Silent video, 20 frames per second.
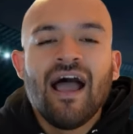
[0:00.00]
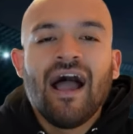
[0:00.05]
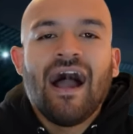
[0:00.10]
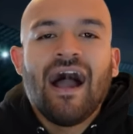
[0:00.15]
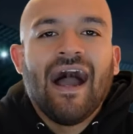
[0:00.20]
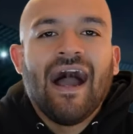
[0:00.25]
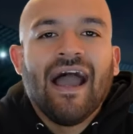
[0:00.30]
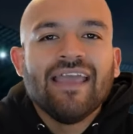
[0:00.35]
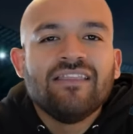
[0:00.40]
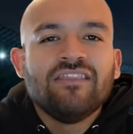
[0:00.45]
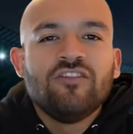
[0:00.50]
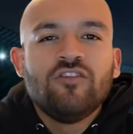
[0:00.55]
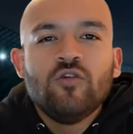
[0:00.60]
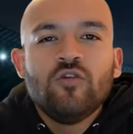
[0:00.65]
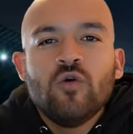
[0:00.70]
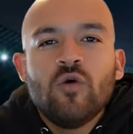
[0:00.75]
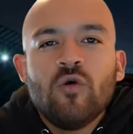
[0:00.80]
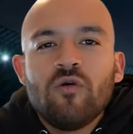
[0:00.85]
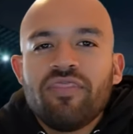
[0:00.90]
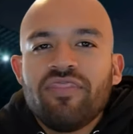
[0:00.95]
I
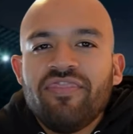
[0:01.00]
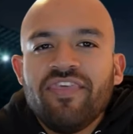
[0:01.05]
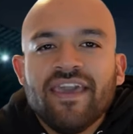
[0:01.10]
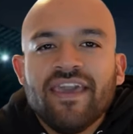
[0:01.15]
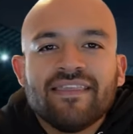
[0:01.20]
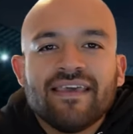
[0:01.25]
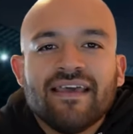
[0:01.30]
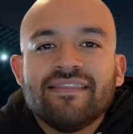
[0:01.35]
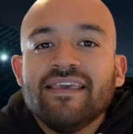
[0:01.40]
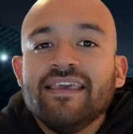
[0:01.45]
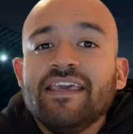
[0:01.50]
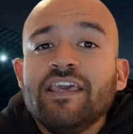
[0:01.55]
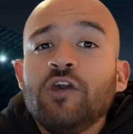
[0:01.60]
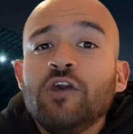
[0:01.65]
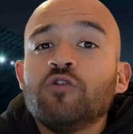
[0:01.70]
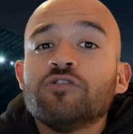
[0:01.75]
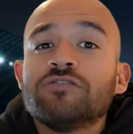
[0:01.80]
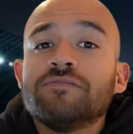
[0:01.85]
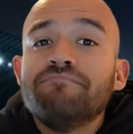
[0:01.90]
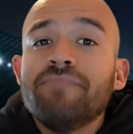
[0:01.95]
do think that the
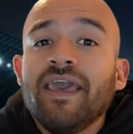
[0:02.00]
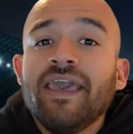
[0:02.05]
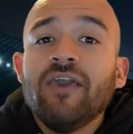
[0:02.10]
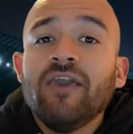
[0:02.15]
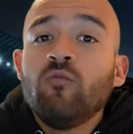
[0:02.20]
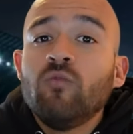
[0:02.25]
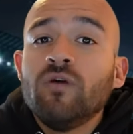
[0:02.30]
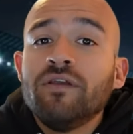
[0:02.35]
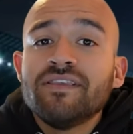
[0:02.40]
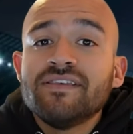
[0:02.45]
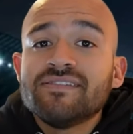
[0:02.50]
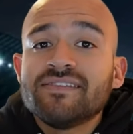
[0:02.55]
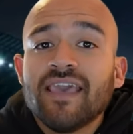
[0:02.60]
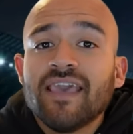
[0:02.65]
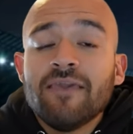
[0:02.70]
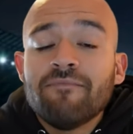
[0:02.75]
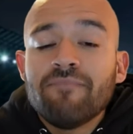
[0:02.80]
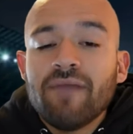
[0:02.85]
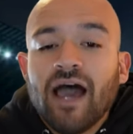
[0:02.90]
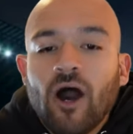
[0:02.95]
Eagles may win this
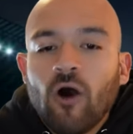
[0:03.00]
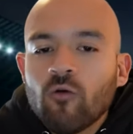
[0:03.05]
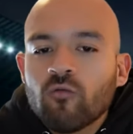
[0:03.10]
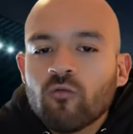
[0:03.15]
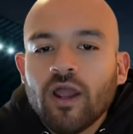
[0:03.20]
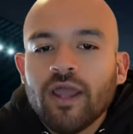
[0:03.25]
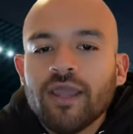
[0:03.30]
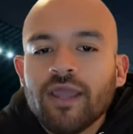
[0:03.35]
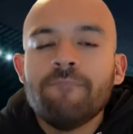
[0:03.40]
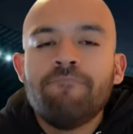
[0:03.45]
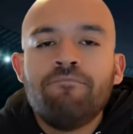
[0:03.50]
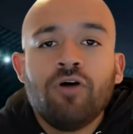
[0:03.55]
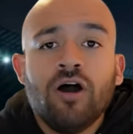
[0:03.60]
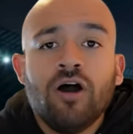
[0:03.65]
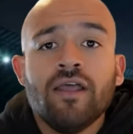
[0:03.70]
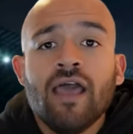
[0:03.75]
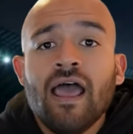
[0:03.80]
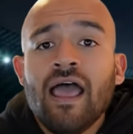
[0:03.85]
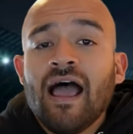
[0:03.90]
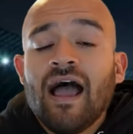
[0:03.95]
game outright,
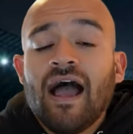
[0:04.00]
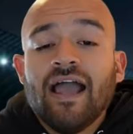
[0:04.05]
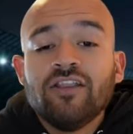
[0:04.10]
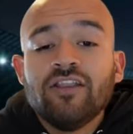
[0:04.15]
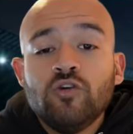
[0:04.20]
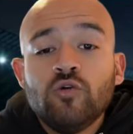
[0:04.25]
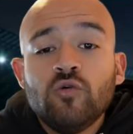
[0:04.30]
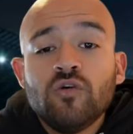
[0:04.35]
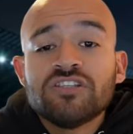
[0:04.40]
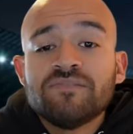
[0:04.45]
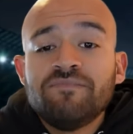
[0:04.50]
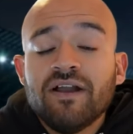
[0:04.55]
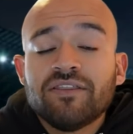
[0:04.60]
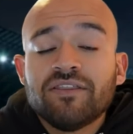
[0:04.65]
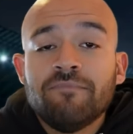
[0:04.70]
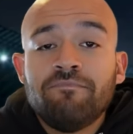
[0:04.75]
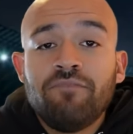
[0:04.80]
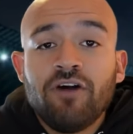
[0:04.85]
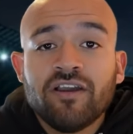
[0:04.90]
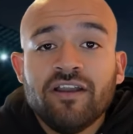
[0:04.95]
but I do expect
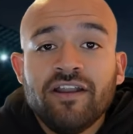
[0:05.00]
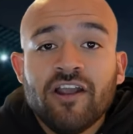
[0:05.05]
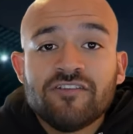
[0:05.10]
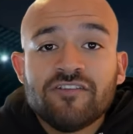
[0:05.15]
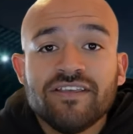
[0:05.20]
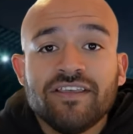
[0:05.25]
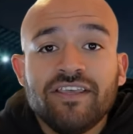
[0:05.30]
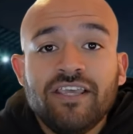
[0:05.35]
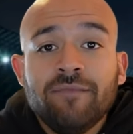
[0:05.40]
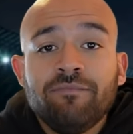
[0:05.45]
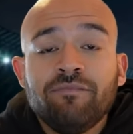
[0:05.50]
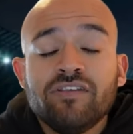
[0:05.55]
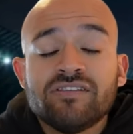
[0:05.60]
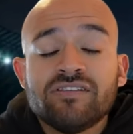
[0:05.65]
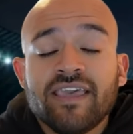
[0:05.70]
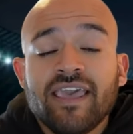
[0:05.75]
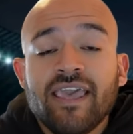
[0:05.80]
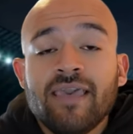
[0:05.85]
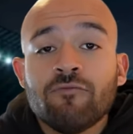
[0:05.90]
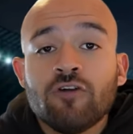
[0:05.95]
the Buccaneers to keep this
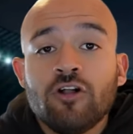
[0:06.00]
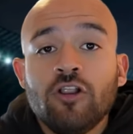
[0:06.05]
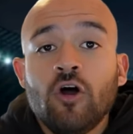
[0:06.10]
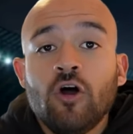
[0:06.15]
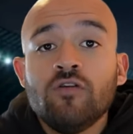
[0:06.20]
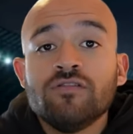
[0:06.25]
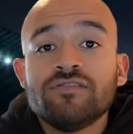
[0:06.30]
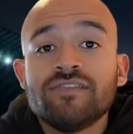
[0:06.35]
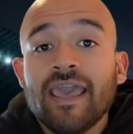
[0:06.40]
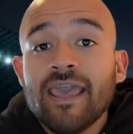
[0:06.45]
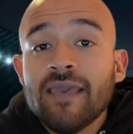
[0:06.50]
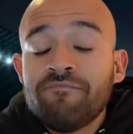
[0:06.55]
game close and